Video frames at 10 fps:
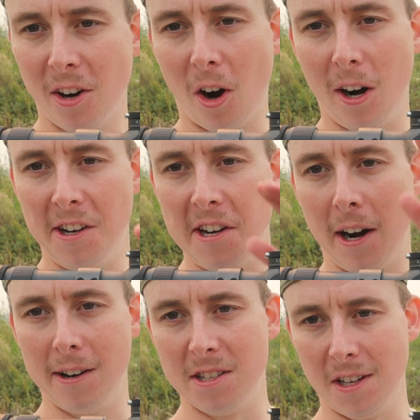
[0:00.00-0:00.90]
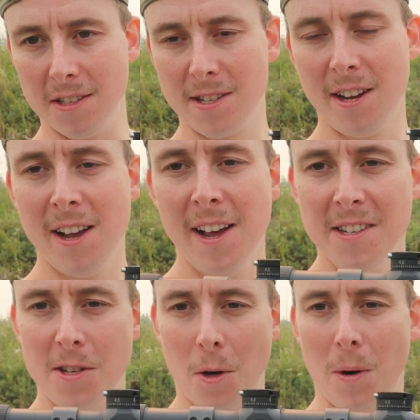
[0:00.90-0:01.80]
are yardages.
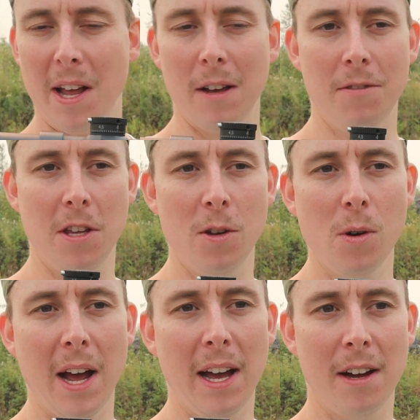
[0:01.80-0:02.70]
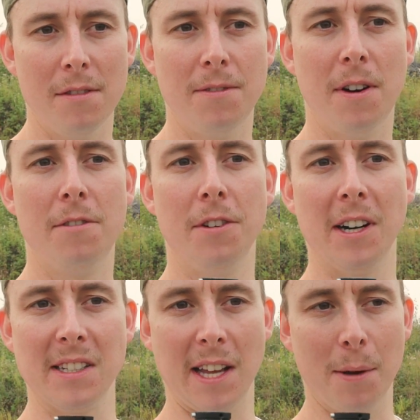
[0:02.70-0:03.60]
So if you have, for
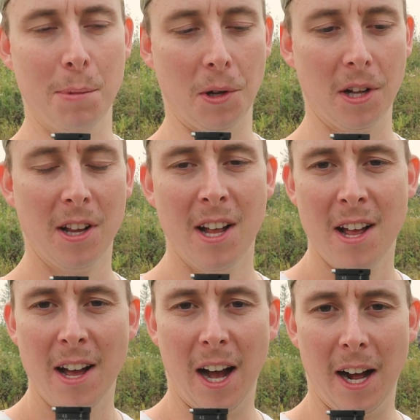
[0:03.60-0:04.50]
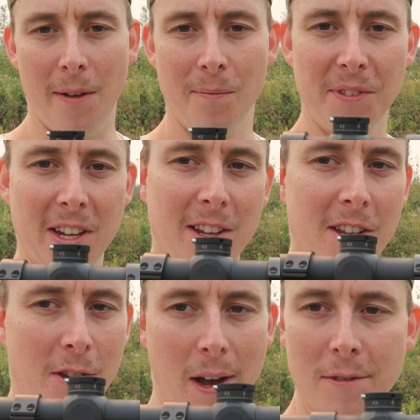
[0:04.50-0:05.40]
example,
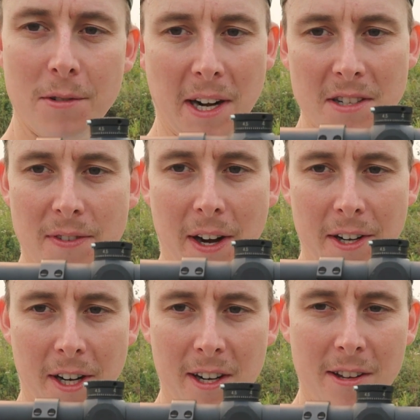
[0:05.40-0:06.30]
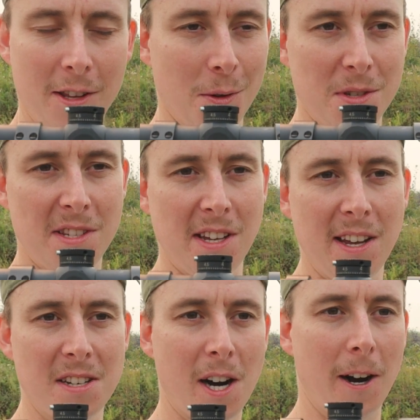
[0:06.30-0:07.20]
you have your rangefinder, you
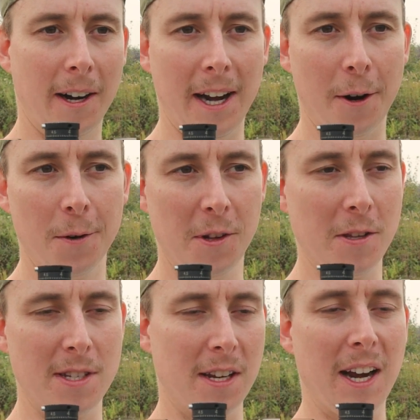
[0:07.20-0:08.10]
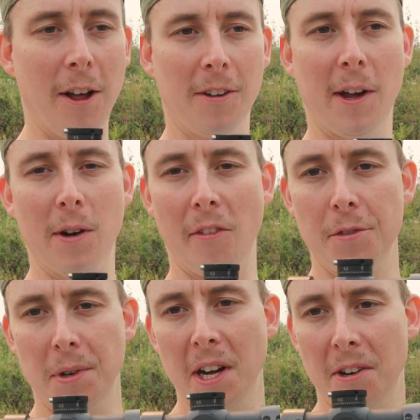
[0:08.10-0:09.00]
see a target out, you see an elk out at
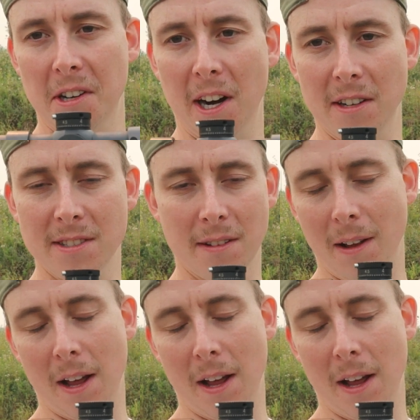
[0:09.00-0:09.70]
300 yards.